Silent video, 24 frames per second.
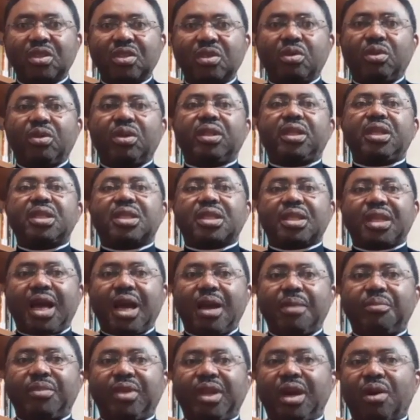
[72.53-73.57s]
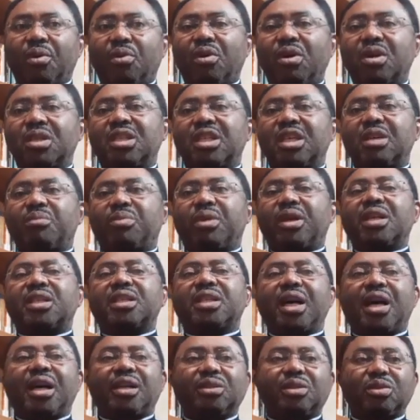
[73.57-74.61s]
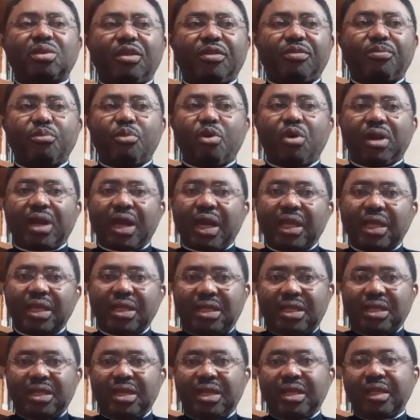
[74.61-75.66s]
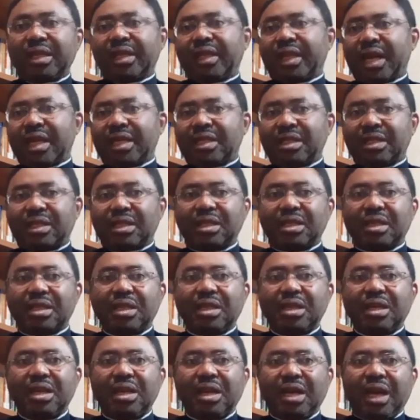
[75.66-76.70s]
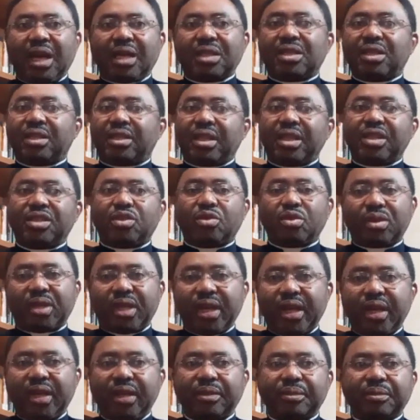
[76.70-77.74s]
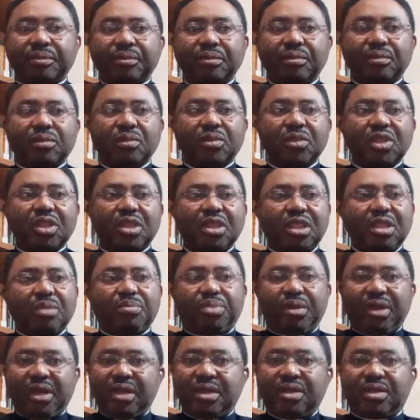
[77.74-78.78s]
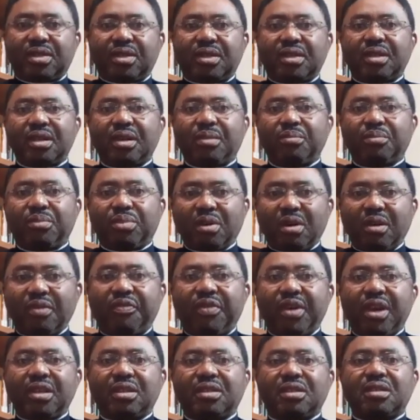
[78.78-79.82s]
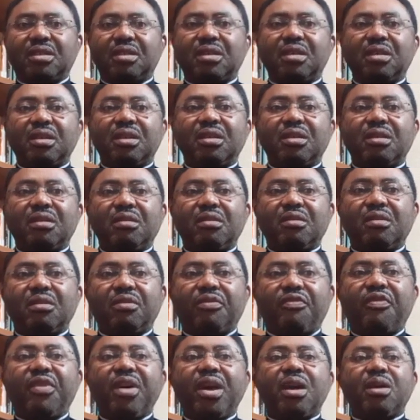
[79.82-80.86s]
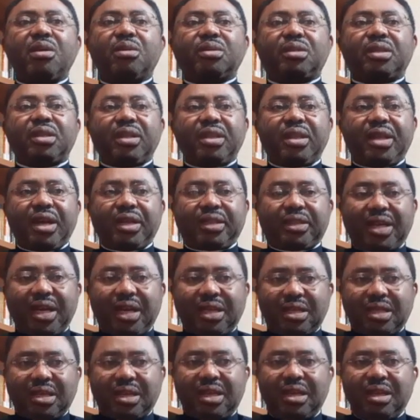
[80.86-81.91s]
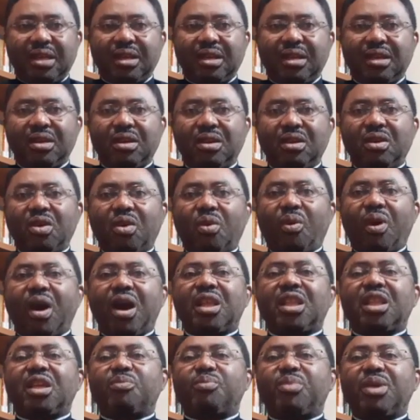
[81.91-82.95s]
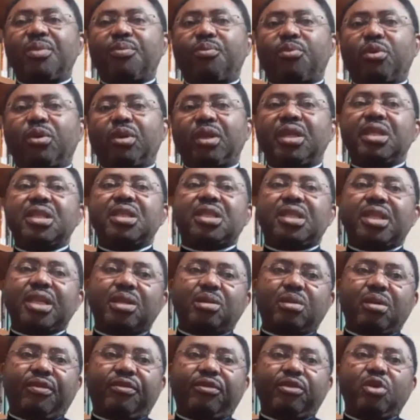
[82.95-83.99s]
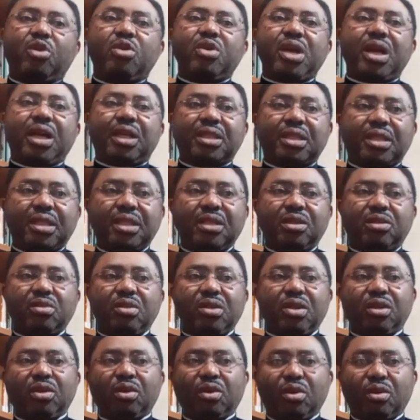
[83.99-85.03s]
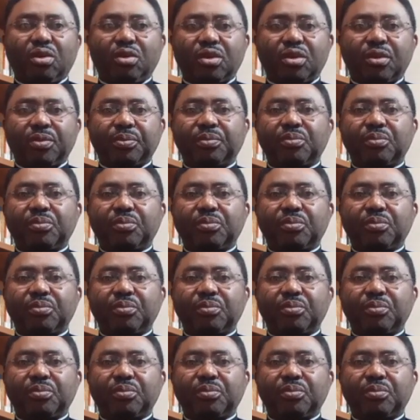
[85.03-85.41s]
During this time, there was a breakdown of morality in the land, as it is today. The priests, prophets, failed in their task, while the people, instead of loyalty to the Lord,